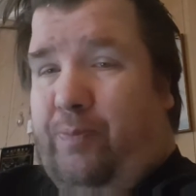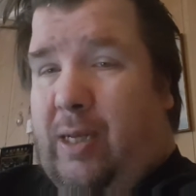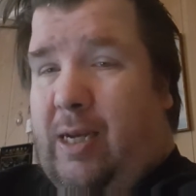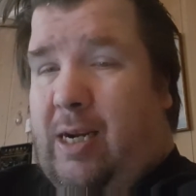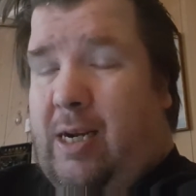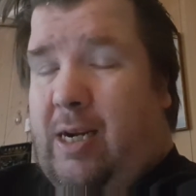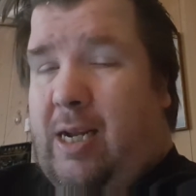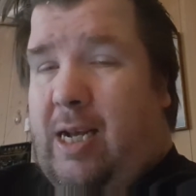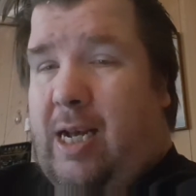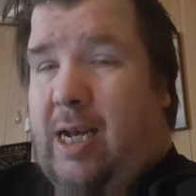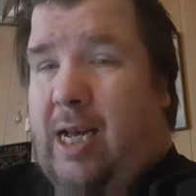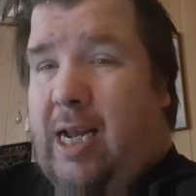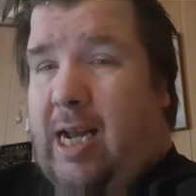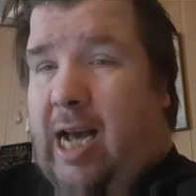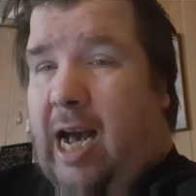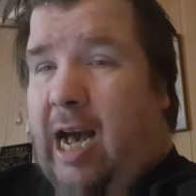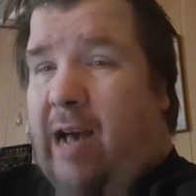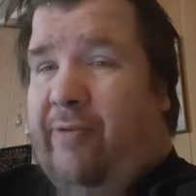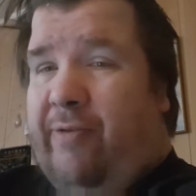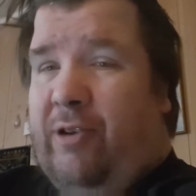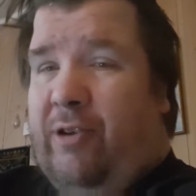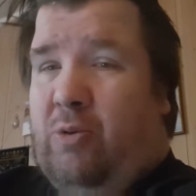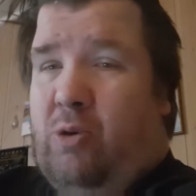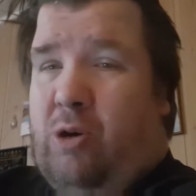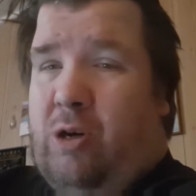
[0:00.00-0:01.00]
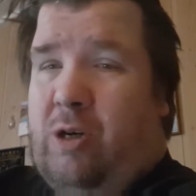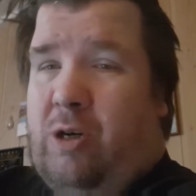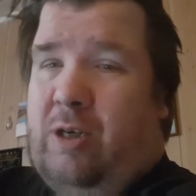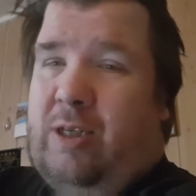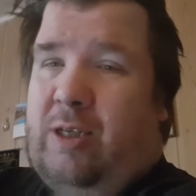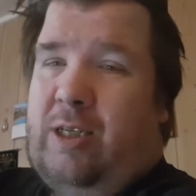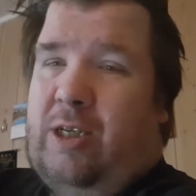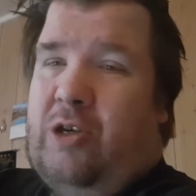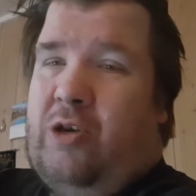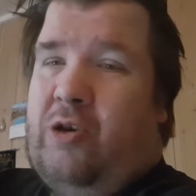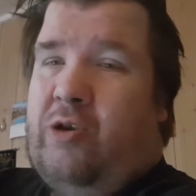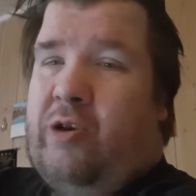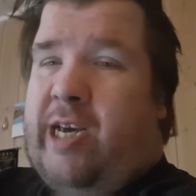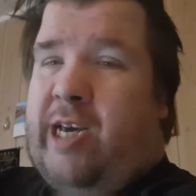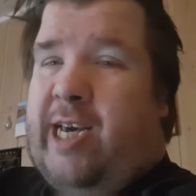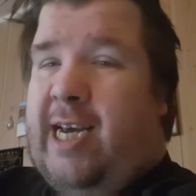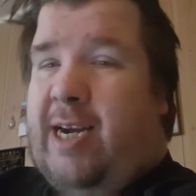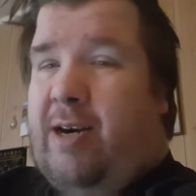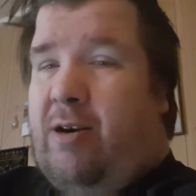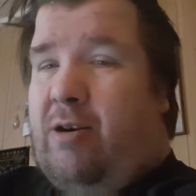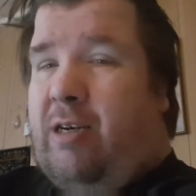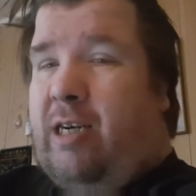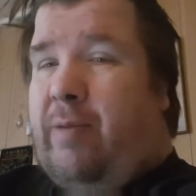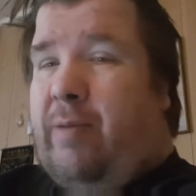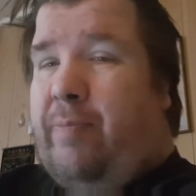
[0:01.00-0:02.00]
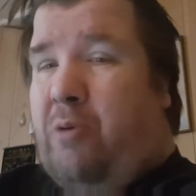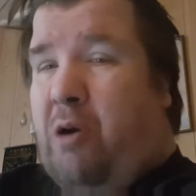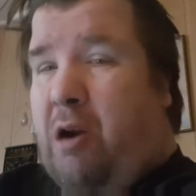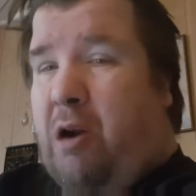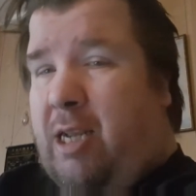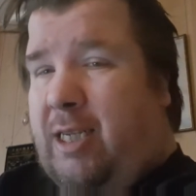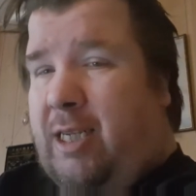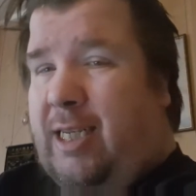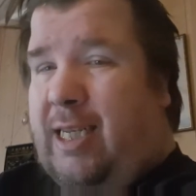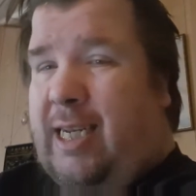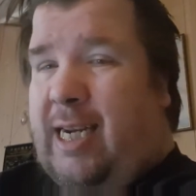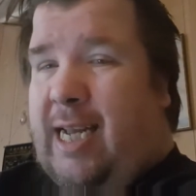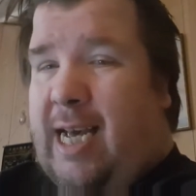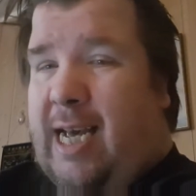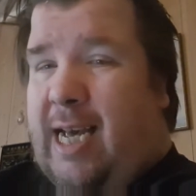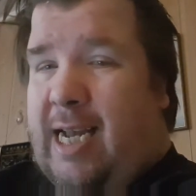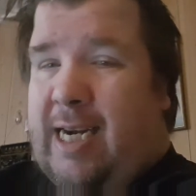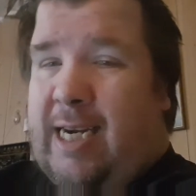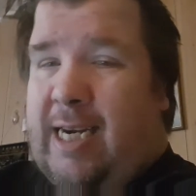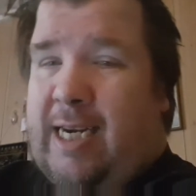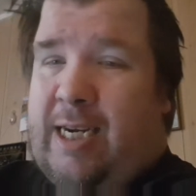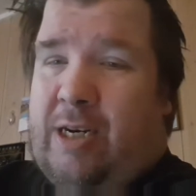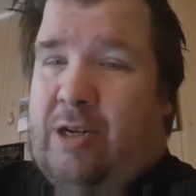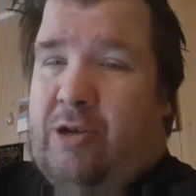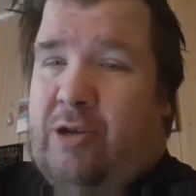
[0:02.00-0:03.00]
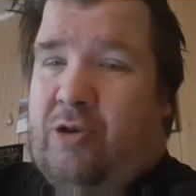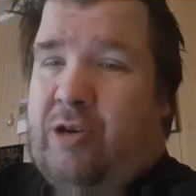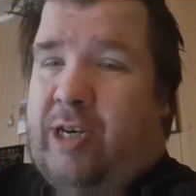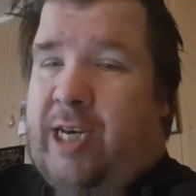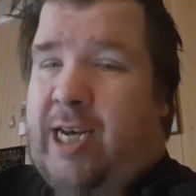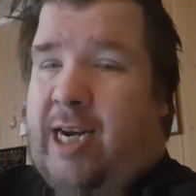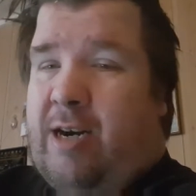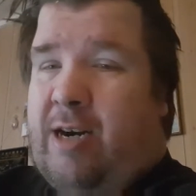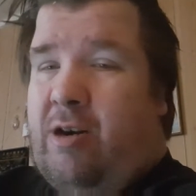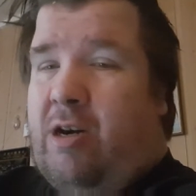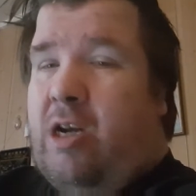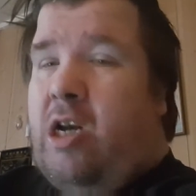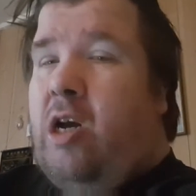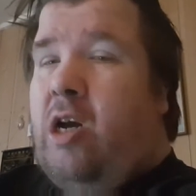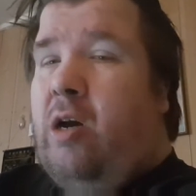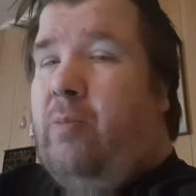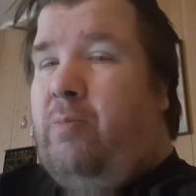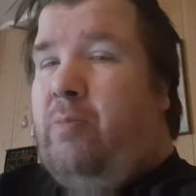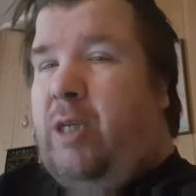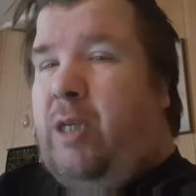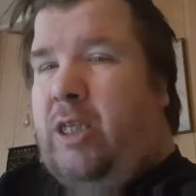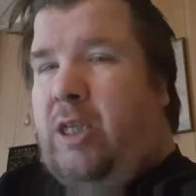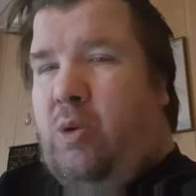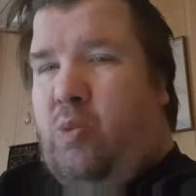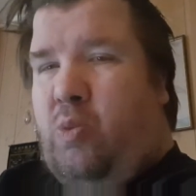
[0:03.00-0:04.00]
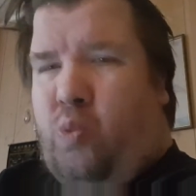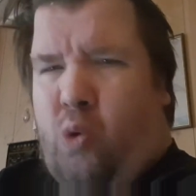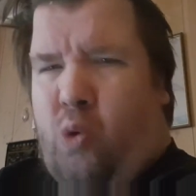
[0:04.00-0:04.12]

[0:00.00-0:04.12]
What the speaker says: And afterwards, you hear the president, you hear Mr.